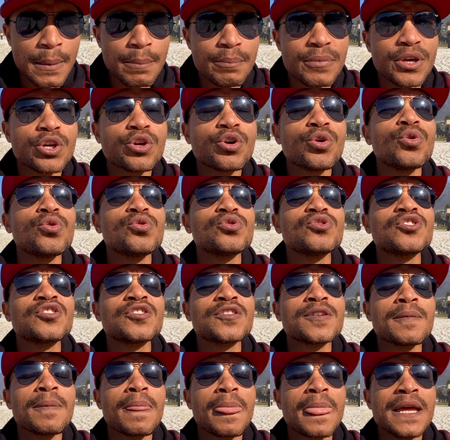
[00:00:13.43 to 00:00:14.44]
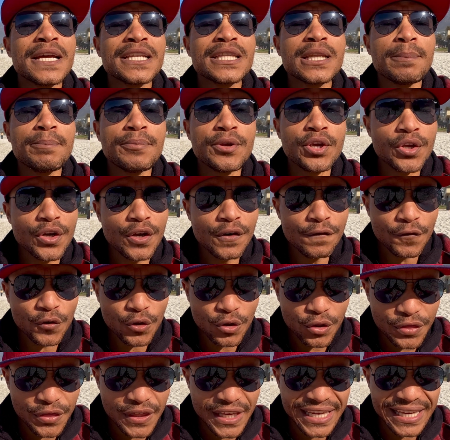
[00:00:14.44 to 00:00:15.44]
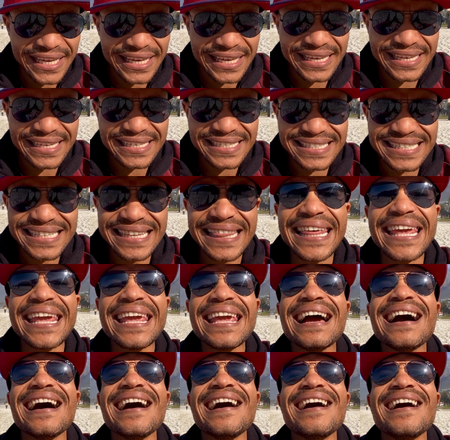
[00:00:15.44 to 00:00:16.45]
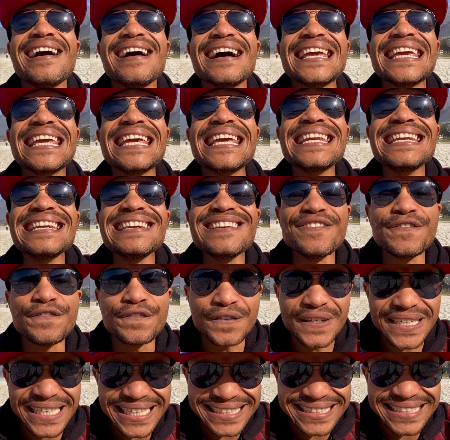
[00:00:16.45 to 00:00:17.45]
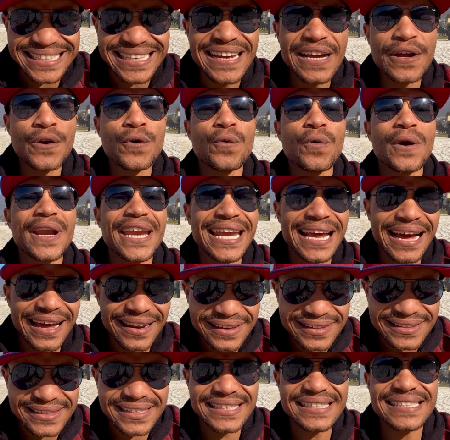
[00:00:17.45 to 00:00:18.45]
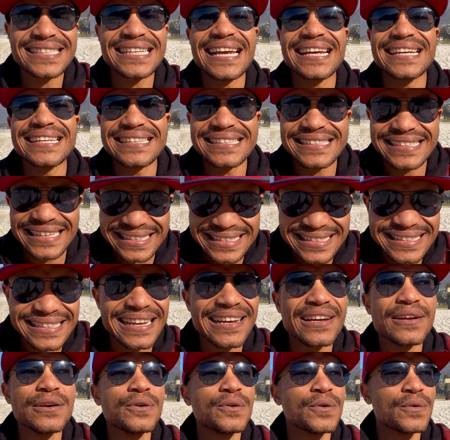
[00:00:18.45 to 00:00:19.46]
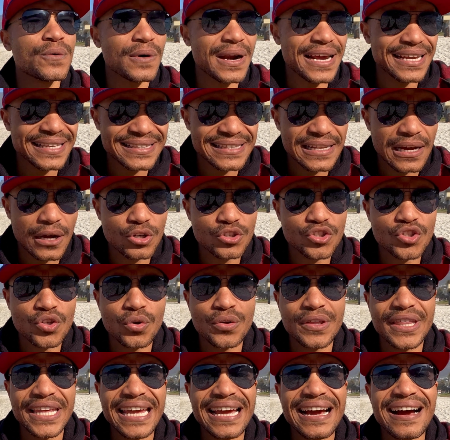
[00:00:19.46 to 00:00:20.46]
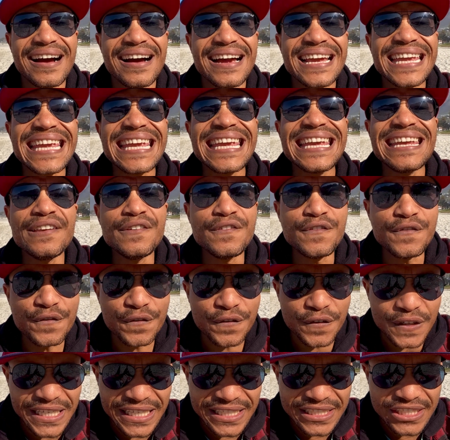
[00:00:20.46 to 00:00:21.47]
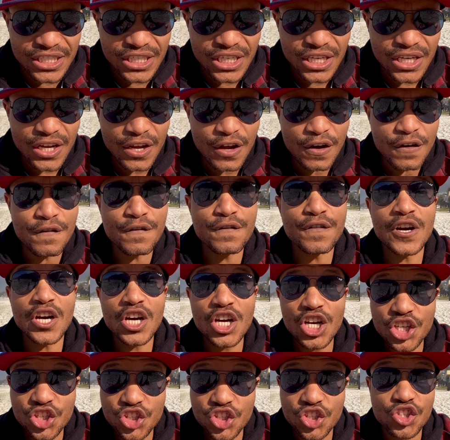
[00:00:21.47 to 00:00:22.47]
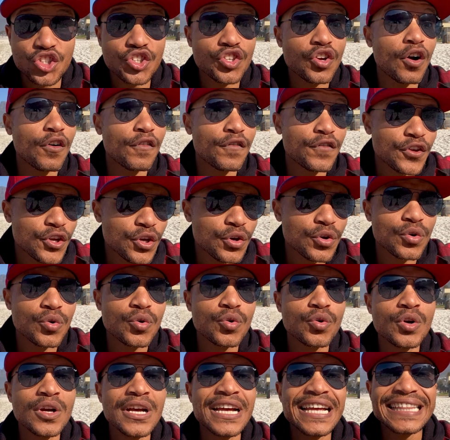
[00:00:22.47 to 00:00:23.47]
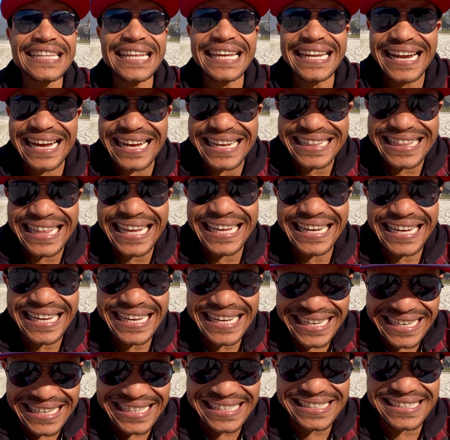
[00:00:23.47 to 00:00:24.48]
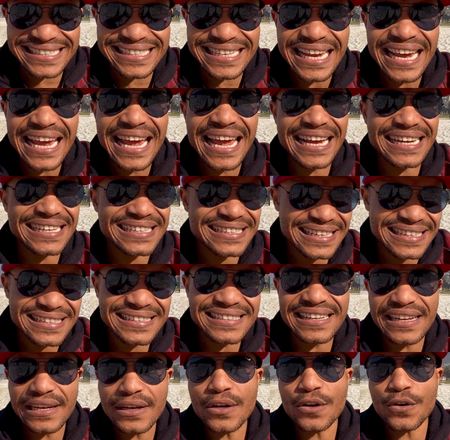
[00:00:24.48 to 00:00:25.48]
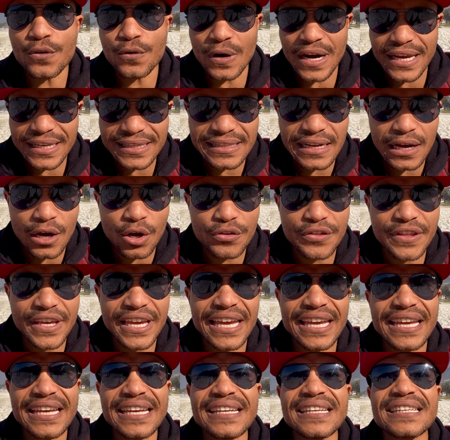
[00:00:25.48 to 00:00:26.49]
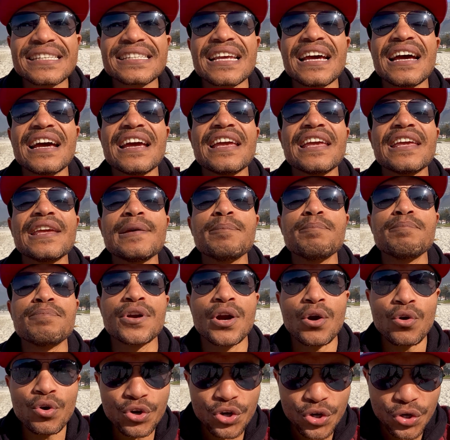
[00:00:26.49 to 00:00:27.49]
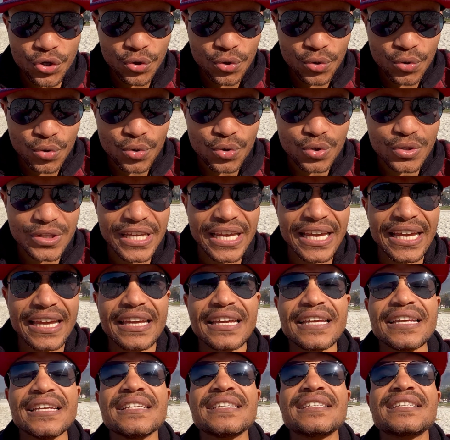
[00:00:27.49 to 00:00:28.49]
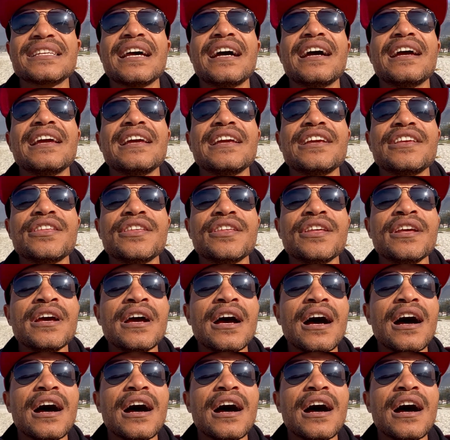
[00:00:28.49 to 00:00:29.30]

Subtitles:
because the beautiful thing is there are infinite realities existing right now. So there are infinite versions of you that is existing right now. There is a broke you, there is a